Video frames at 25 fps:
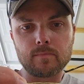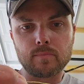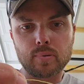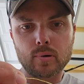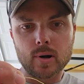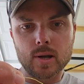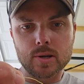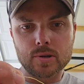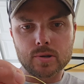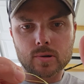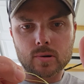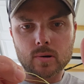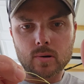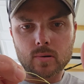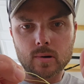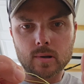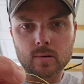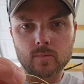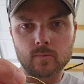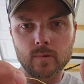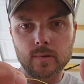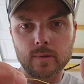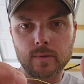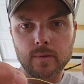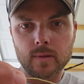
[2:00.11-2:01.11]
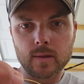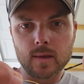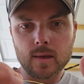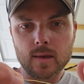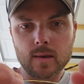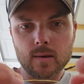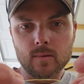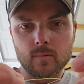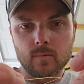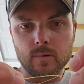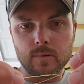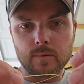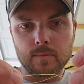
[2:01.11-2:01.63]
pressure on it
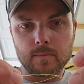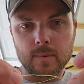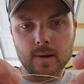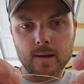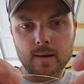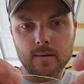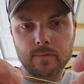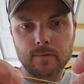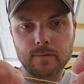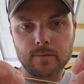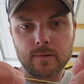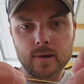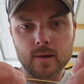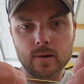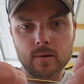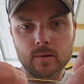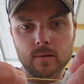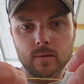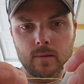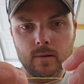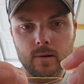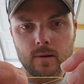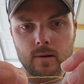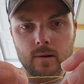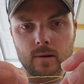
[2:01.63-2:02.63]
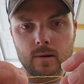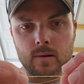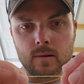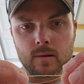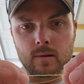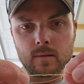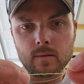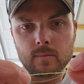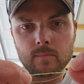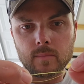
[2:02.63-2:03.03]
with my finger there.